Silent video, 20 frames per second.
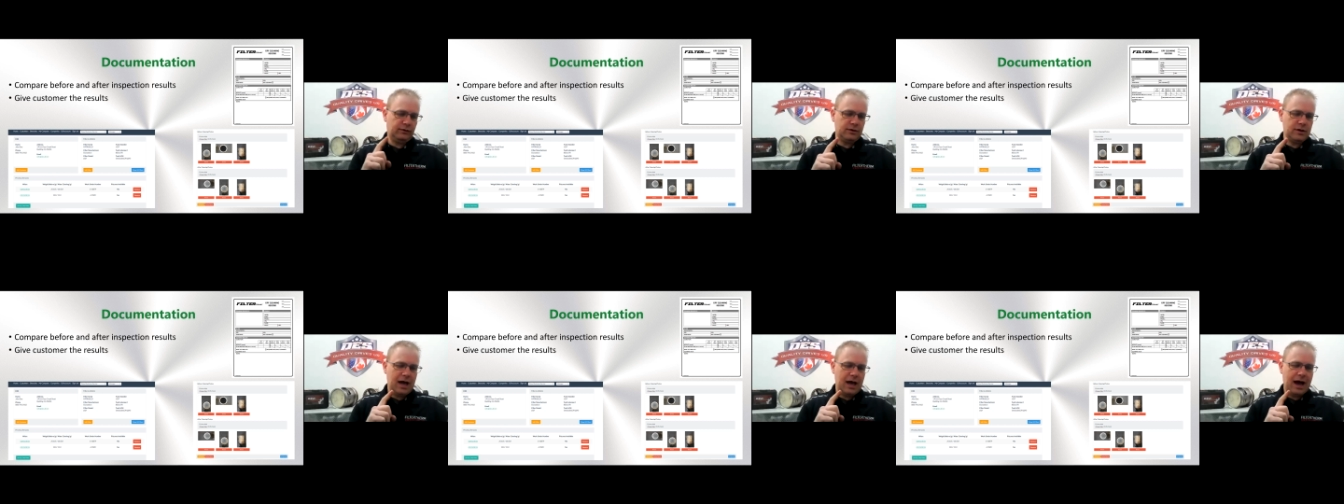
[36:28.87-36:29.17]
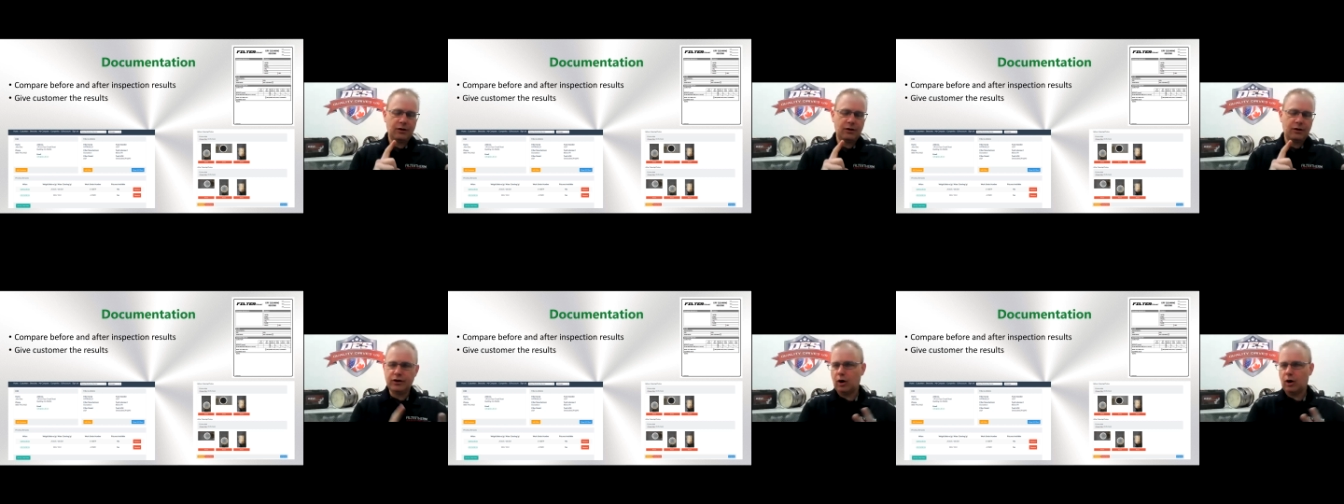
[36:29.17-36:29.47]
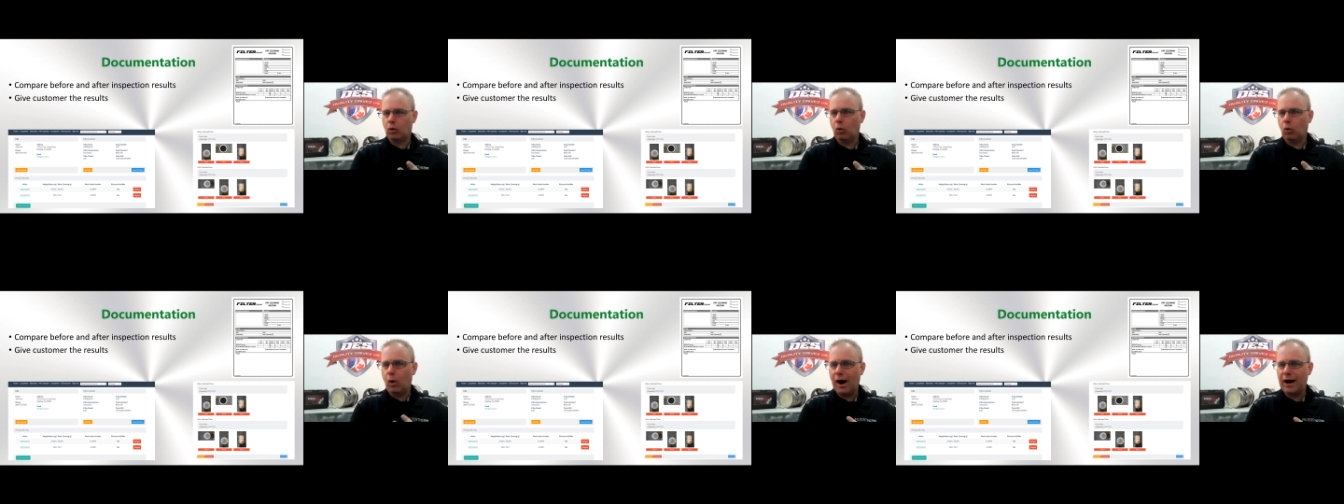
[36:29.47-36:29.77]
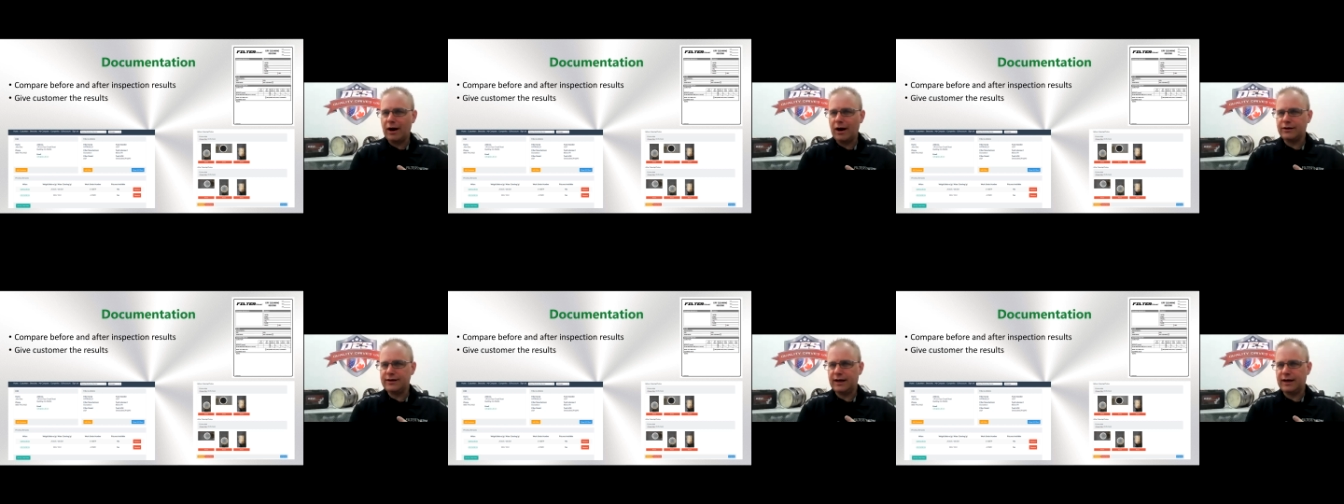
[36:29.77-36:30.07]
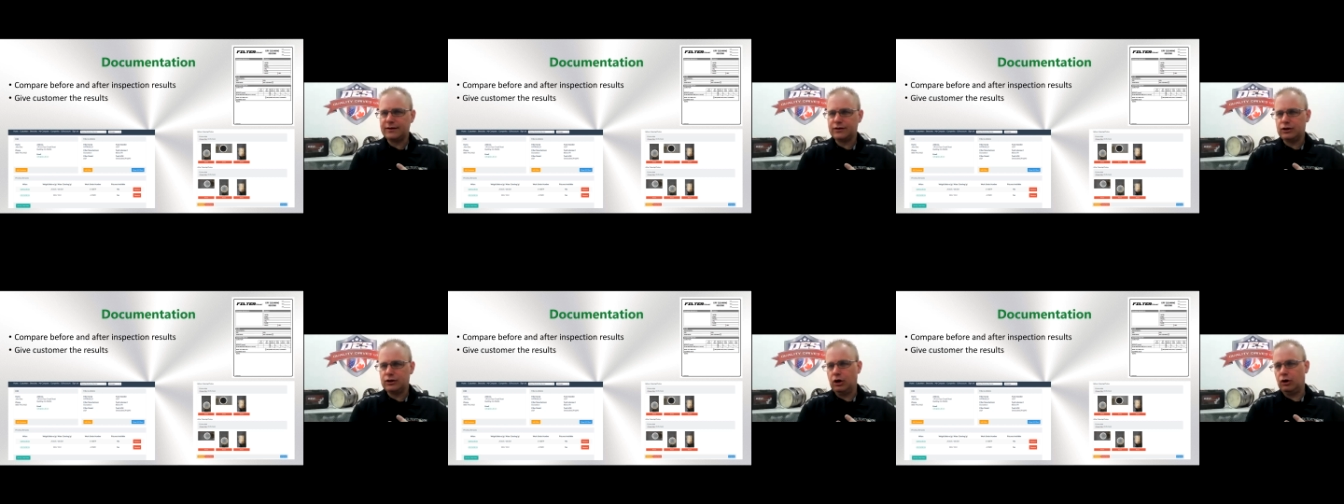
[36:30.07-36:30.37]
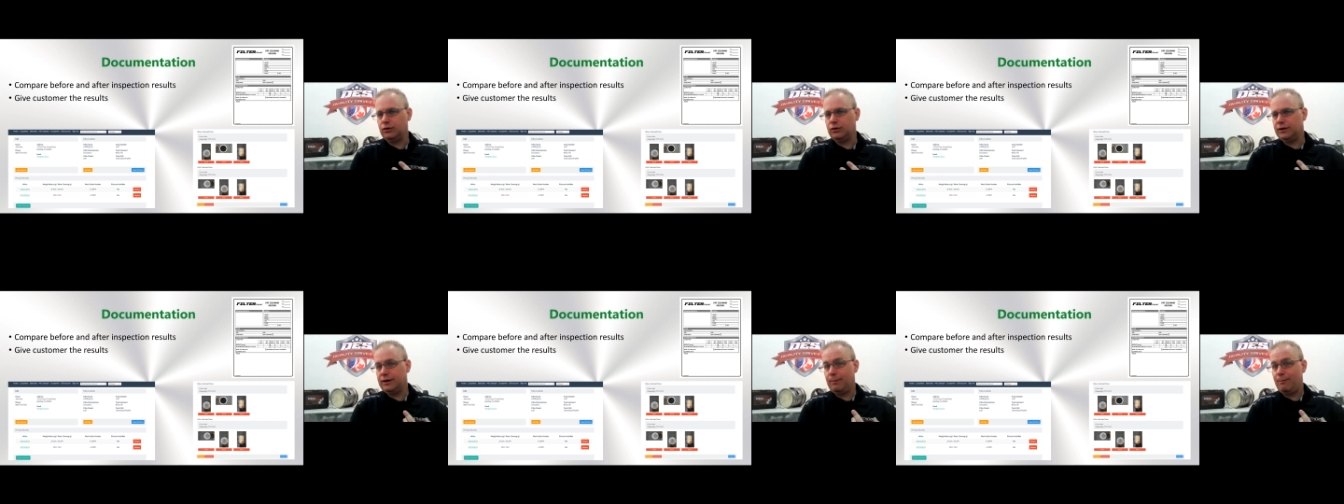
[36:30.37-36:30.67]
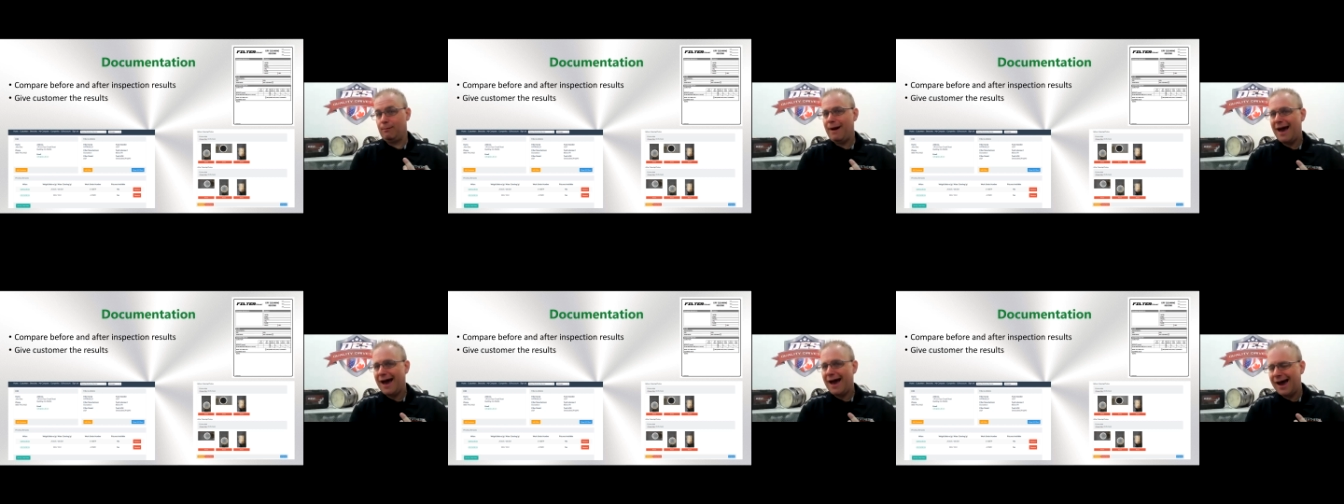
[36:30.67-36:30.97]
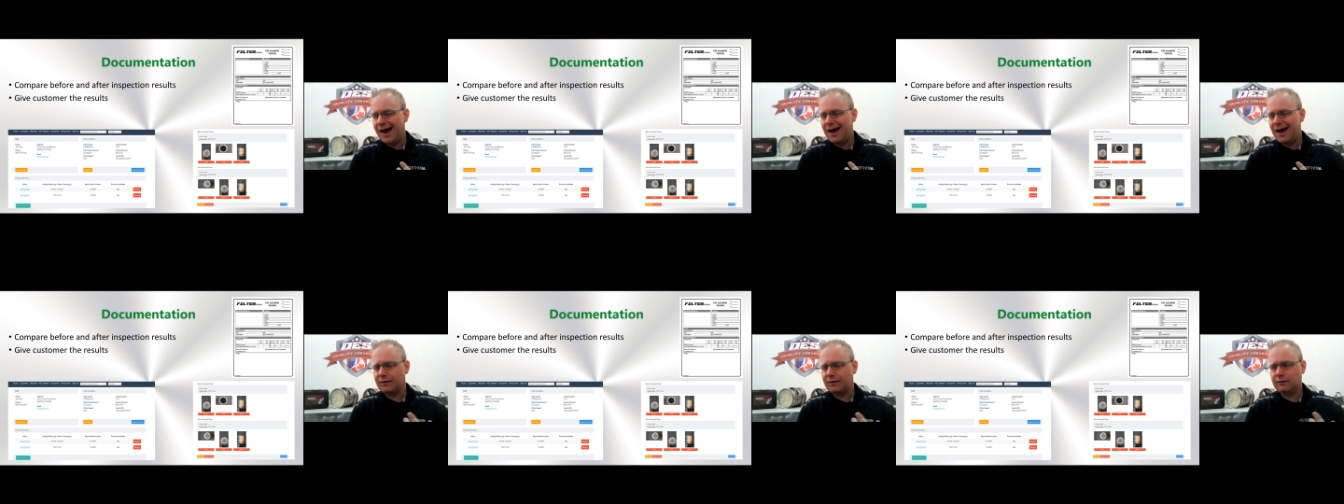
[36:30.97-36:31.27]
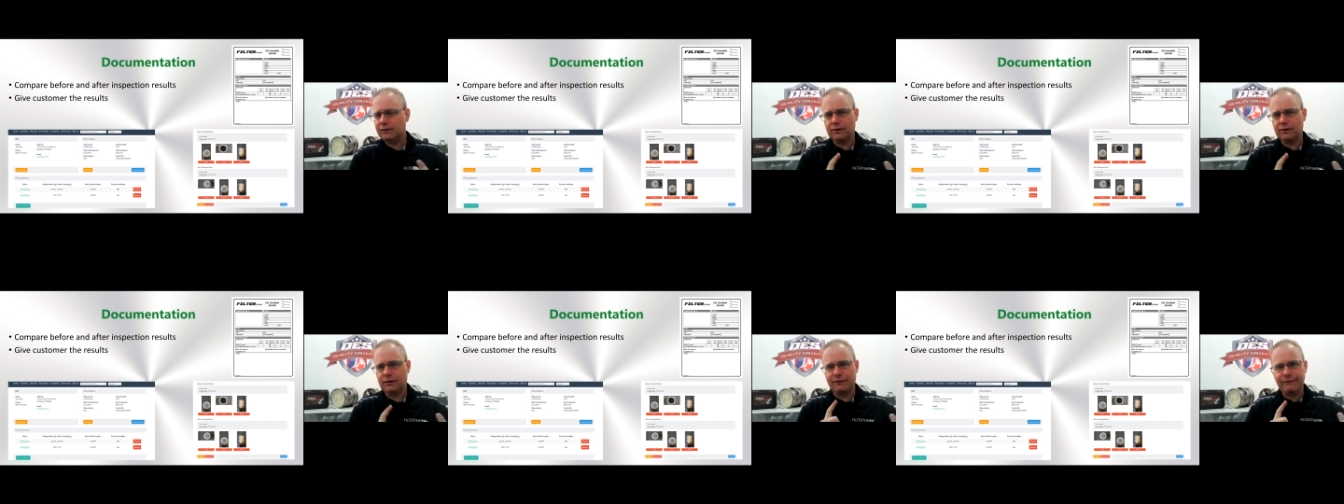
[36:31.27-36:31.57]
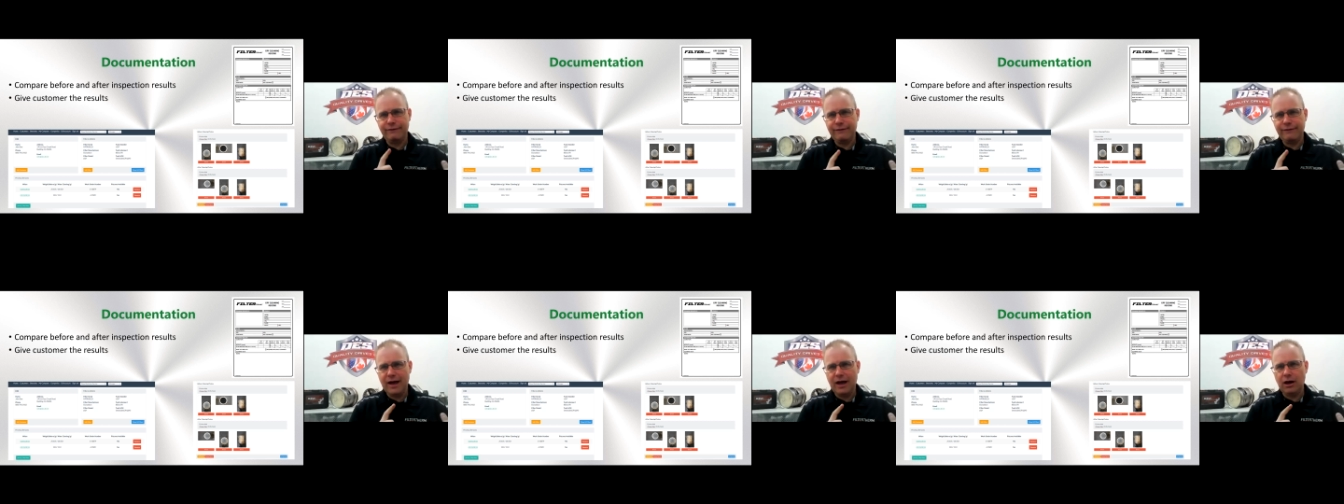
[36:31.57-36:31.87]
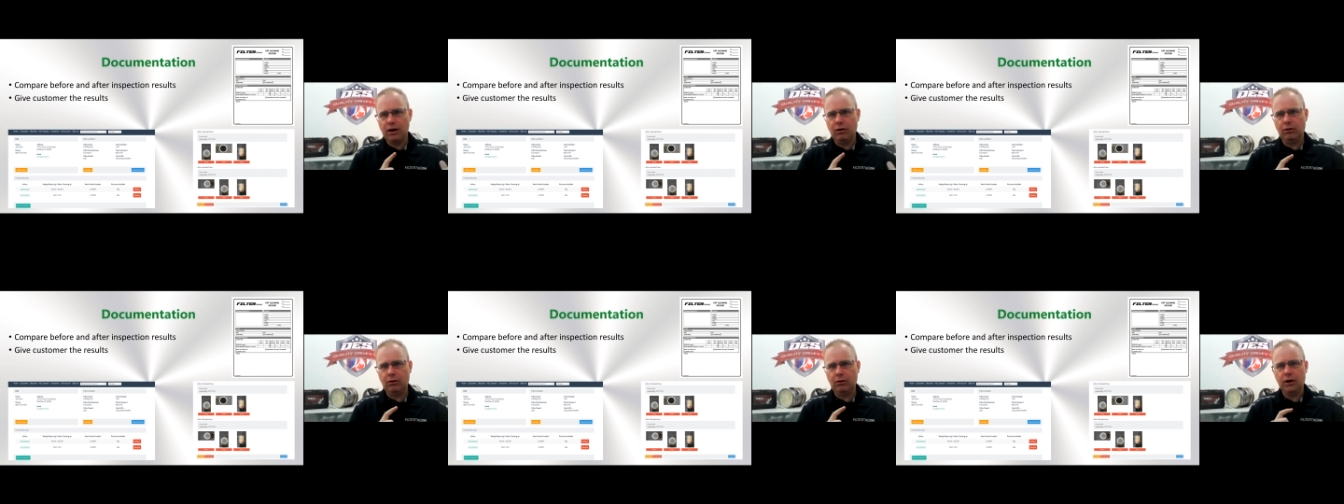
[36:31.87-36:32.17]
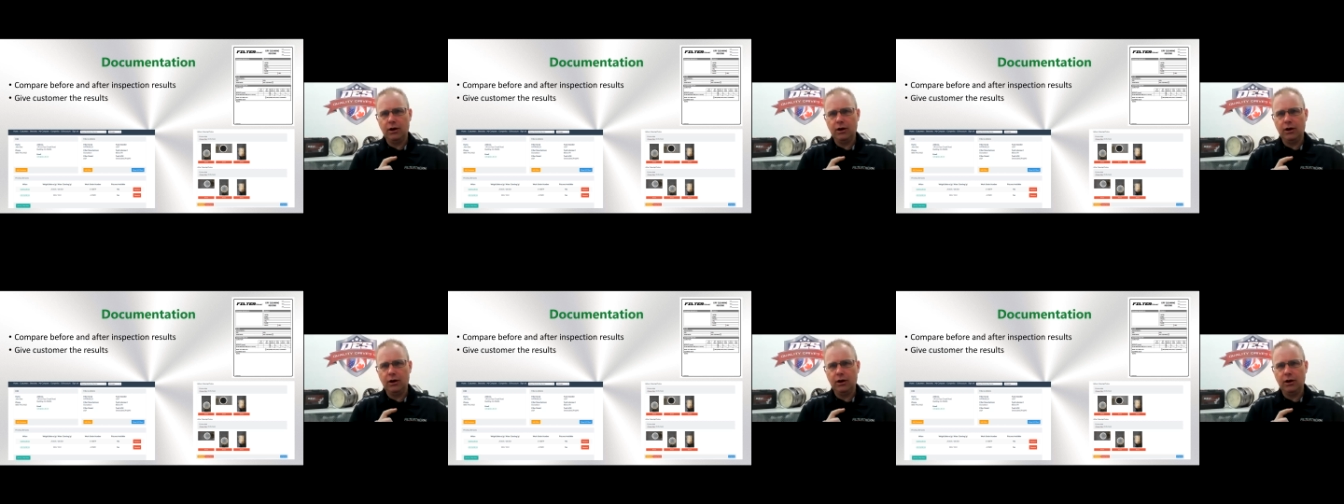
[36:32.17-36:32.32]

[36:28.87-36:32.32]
How did our wire test go? Did it pass? Did it fail?